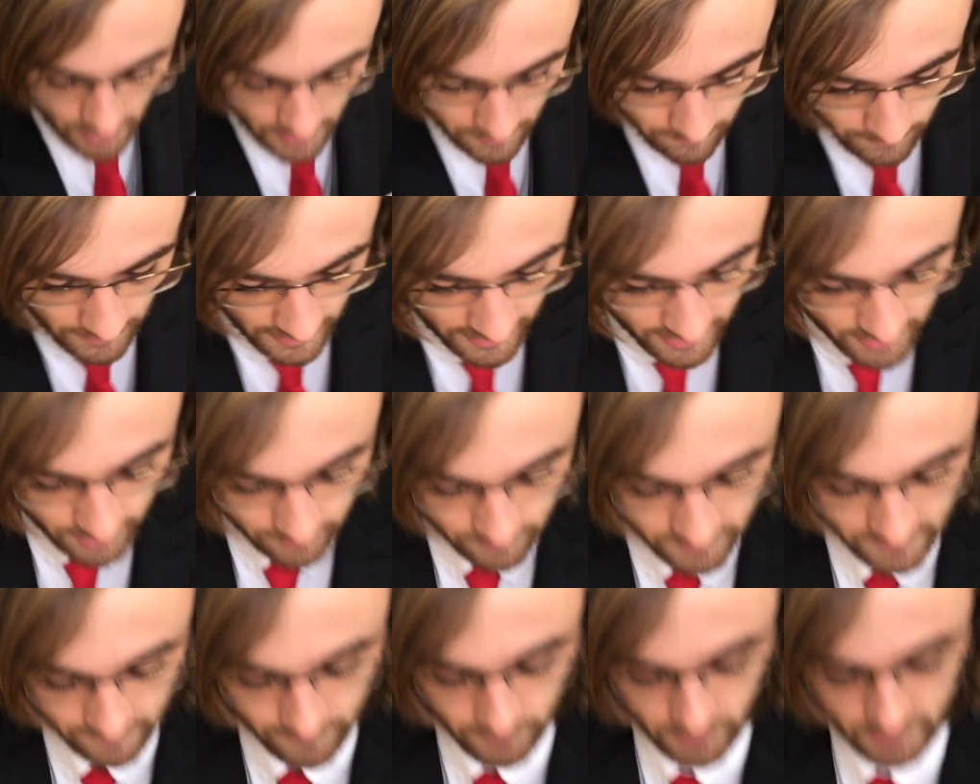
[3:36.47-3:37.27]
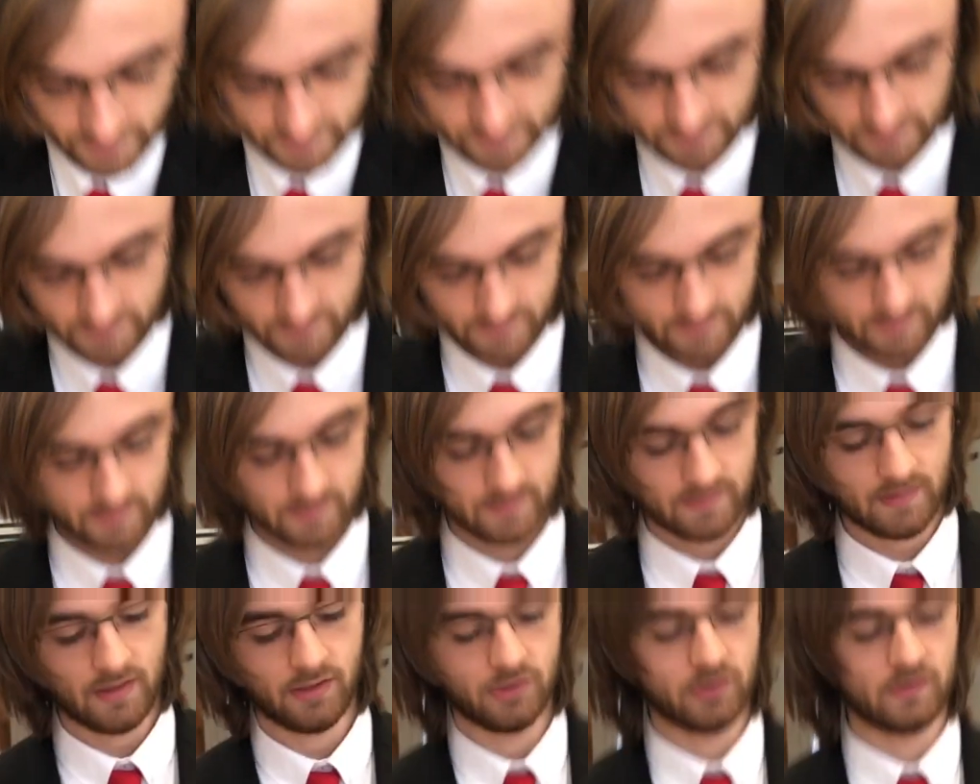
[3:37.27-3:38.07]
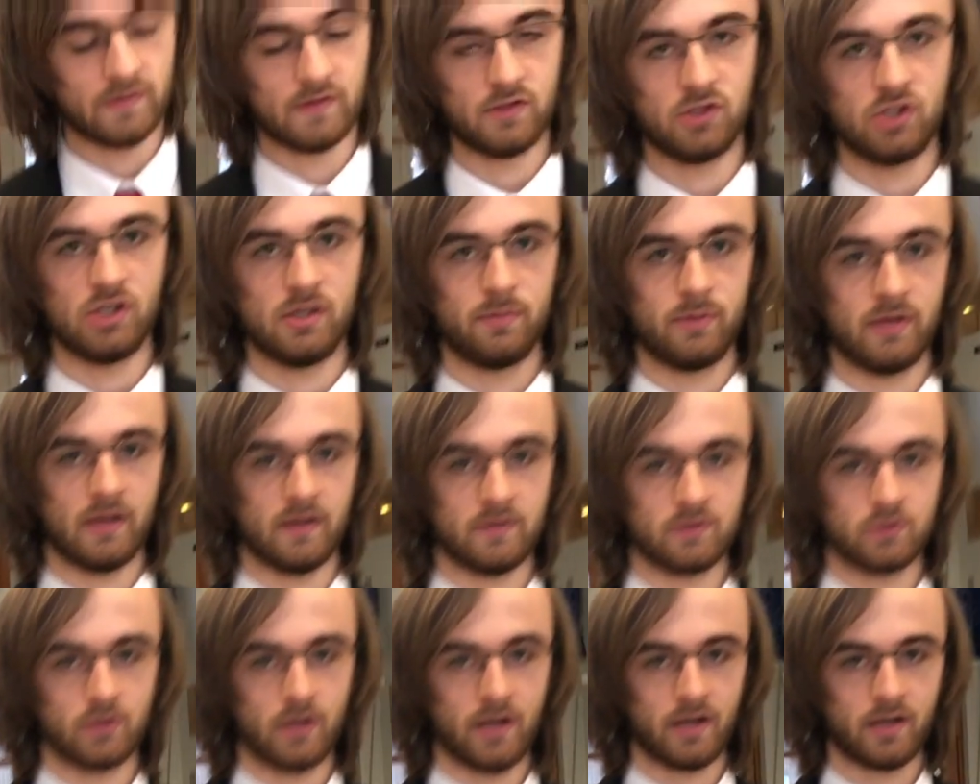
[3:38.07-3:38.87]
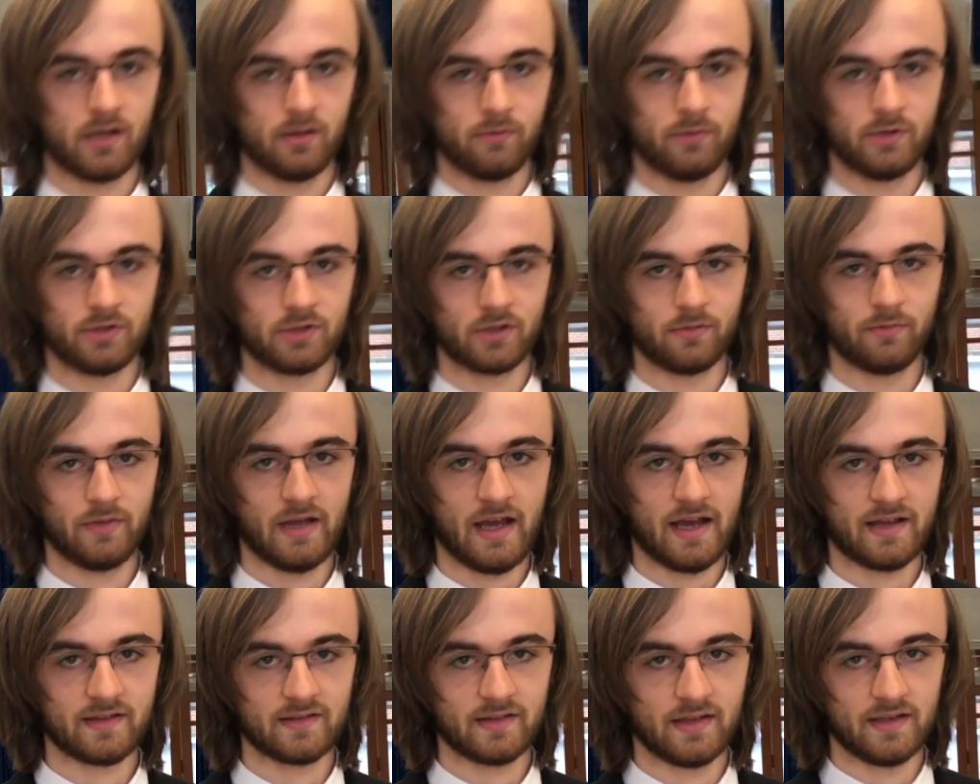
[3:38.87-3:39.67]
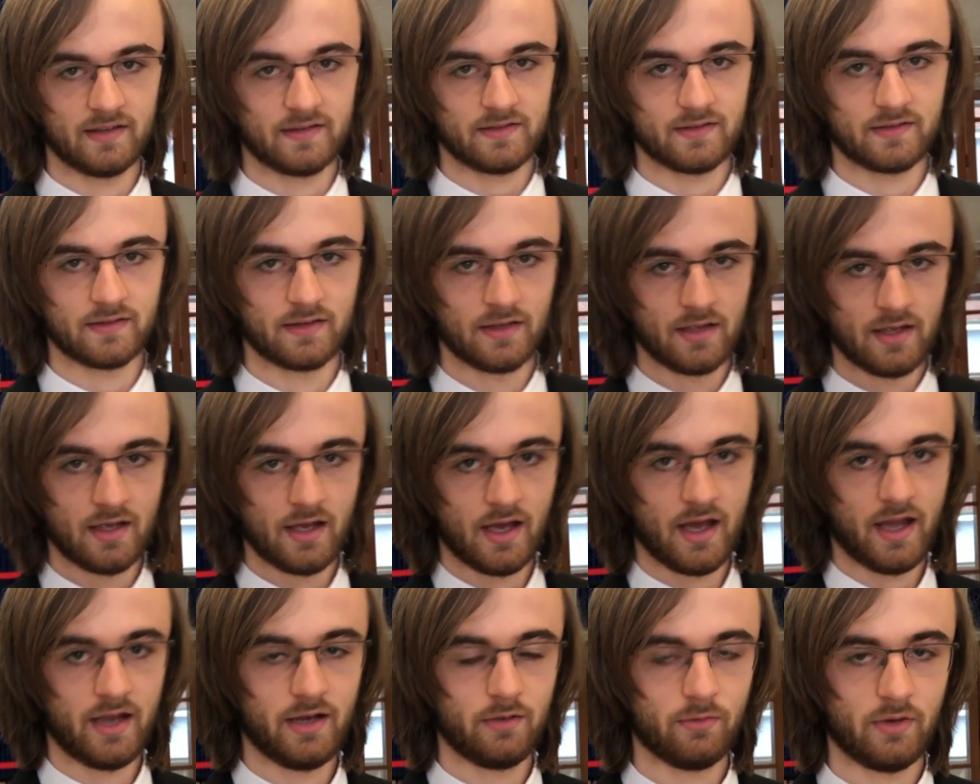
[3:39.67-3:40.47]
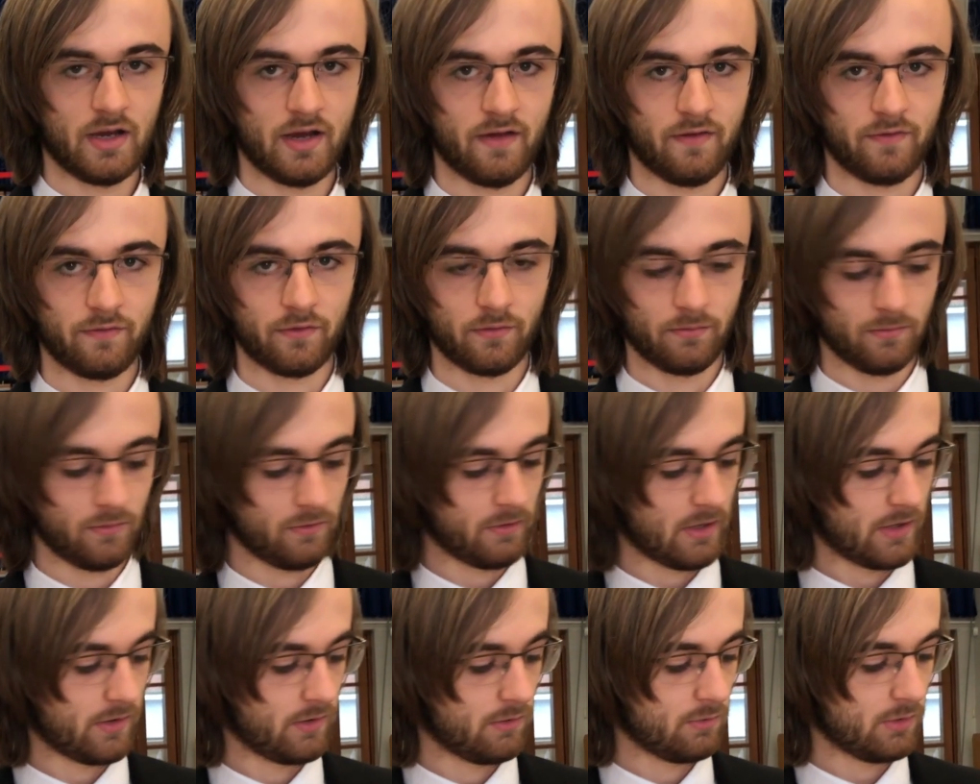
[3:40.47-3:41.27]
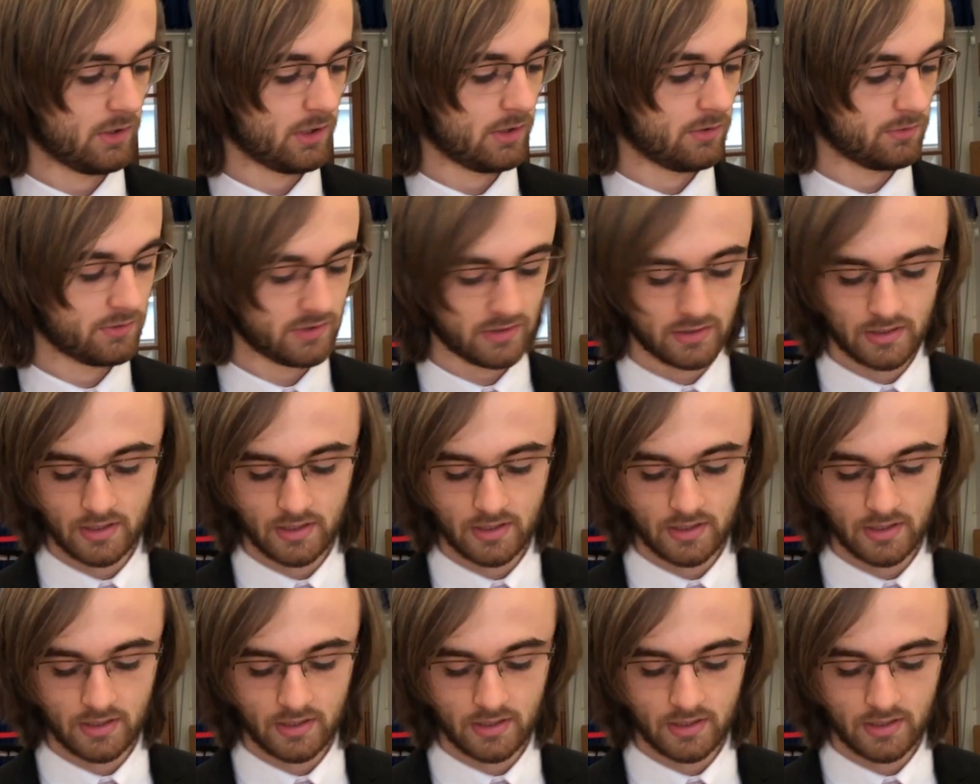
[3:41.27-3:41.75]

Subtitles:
backup devices, such as a GPS tracker, which can be accessed anywhere from around the world,